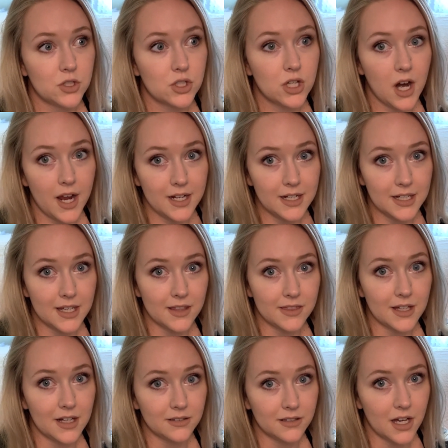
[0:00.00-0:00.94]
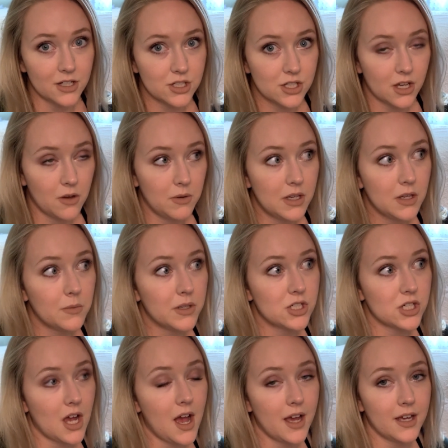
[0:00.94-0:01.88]
try to get that latch going,
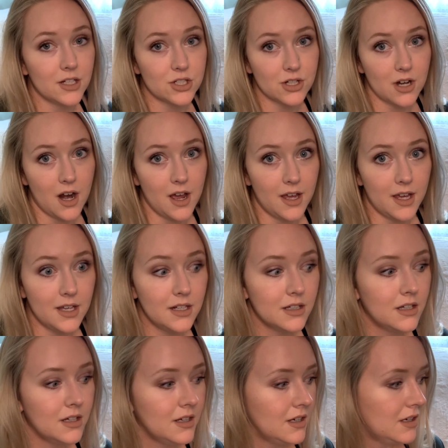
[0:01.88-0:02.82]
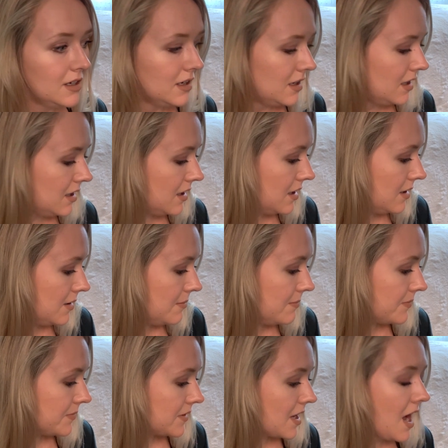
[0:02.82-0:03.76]
which I tried.
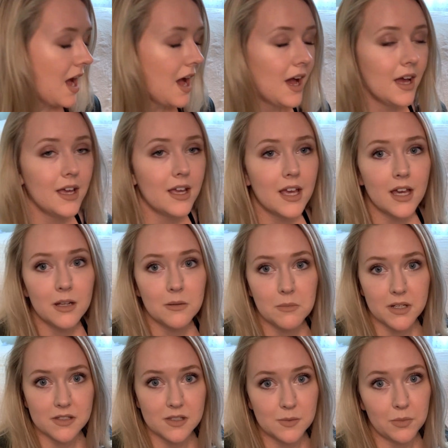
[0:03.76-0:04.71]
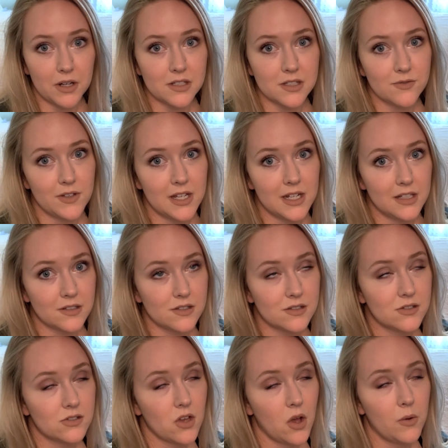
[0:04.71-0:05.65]
I had missed breastfeeding
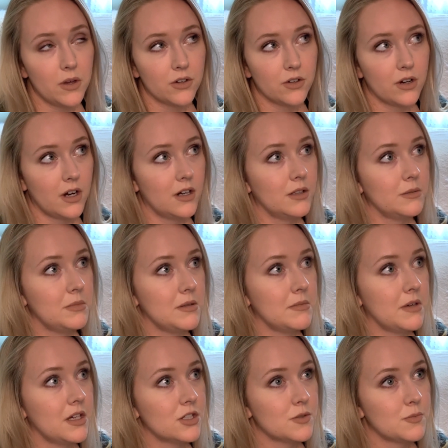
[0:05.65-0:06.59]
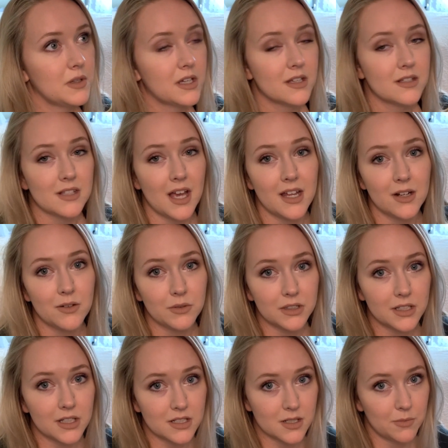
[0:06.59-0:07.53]
so incredibly much because I didn't
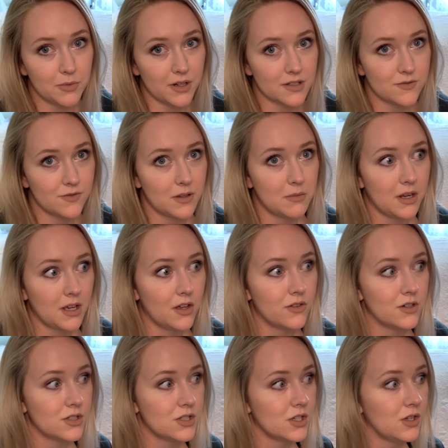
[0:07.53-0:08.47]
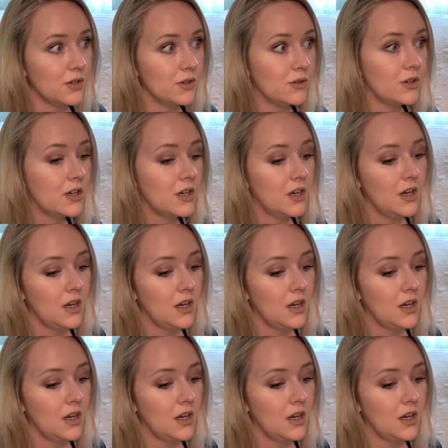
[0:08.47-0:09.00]
really get to breastfeed my other two